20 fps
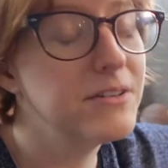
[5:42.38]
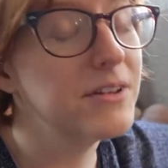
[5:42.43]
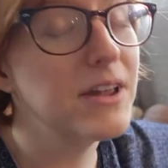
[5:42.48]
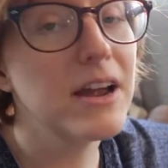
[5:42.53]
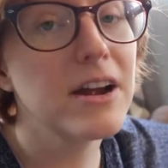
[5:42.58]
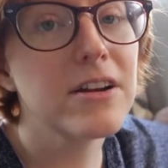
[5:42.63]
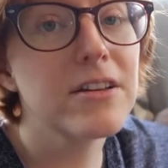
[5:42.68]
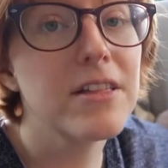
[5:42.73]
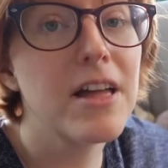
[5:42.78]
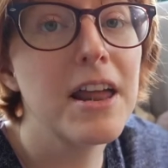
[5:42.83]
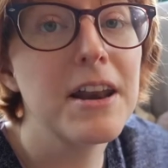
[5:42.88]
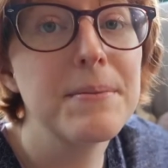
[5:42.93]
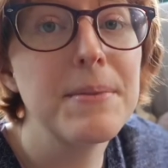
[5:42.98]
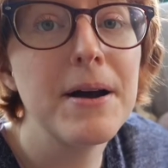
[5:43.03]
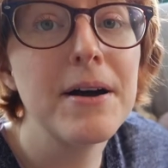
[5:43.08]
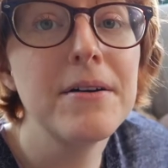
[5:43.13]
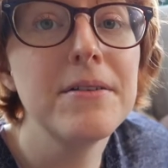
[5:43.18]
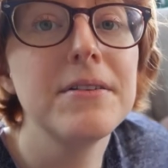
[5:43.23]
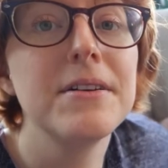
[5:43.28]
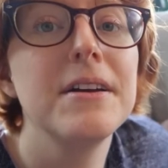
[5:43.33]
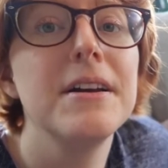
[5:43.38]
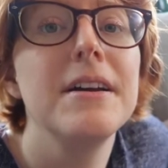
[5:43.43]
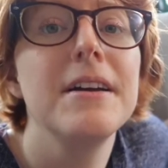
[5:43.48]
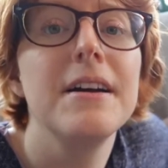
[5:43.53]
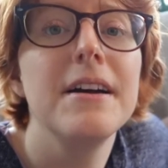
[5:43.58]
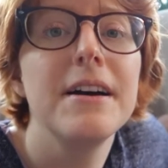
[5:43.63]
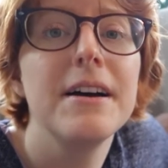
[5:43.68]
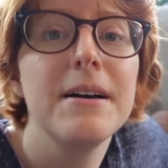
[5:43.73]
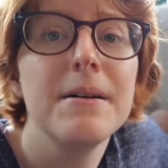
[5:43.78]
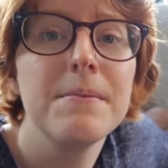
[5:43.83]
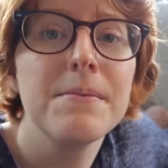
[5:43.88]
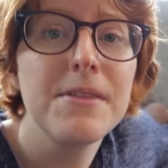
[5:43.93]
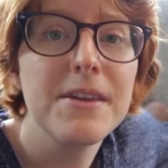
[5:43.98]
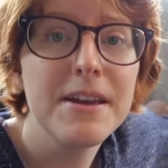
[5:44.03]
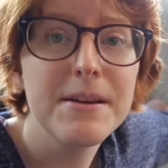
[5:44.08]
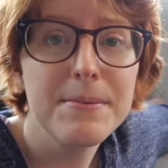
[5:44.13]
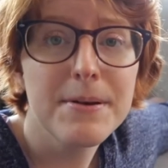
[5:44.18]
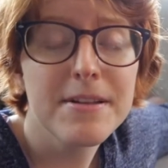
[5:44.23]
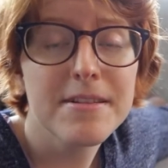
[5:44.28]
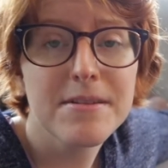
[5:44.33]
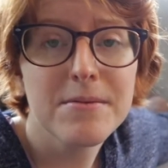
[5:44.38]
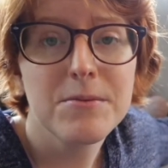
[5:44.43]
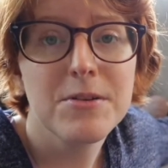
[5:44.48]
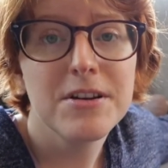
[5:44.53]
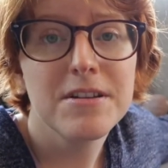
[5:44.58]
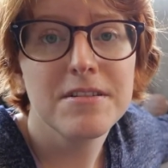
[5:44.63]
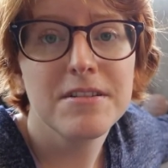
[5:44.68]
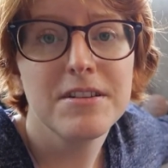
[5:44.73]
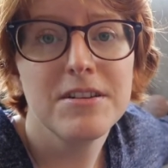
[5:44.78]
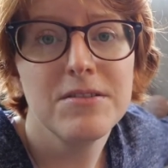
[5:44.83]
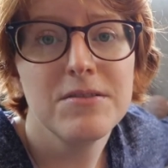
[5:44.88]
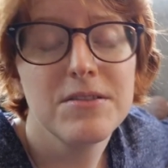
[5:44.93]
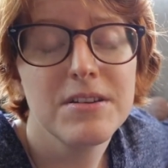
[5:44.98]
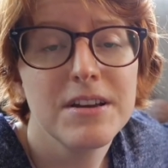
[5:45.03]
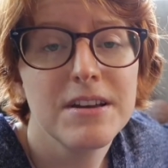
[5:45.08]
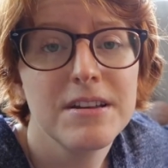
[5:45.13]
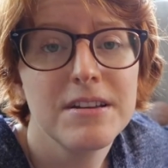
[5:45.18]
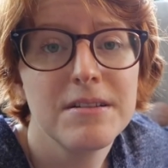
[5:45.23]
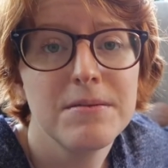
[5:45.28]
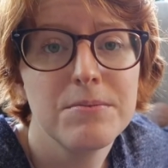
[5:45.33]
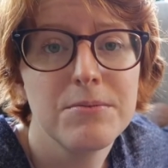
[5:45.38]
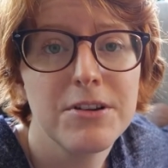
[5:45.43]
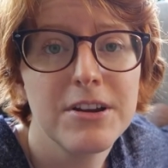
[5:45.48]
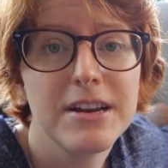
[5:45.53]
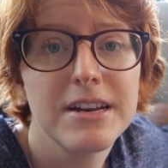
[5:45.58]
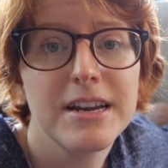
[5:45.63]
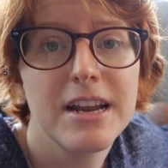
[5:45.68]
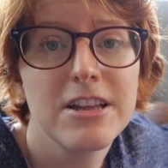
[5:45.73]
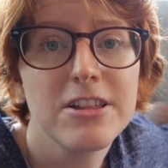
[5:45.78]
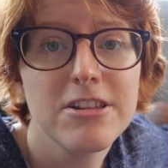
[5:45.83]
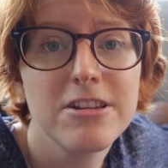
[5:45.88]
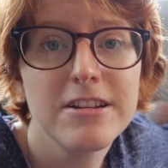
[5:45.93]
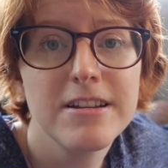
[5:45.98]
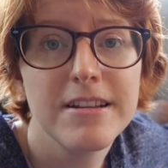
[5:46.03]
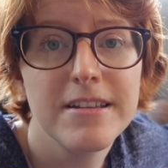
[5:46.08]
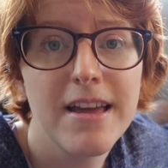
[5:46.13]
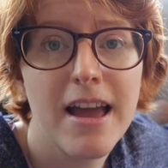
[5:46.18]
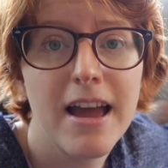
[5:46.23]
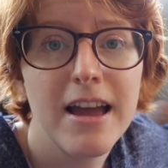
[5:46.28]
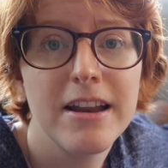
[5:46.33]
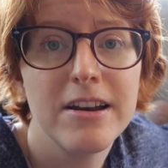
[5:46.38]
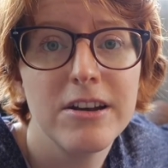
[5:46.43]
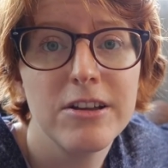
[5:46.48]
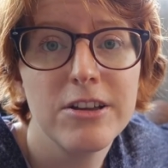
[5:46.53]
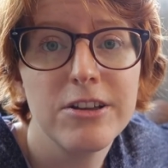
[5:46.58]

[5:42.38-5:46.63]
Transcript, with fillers: care a lot about, think about some ways that you can bring attention to that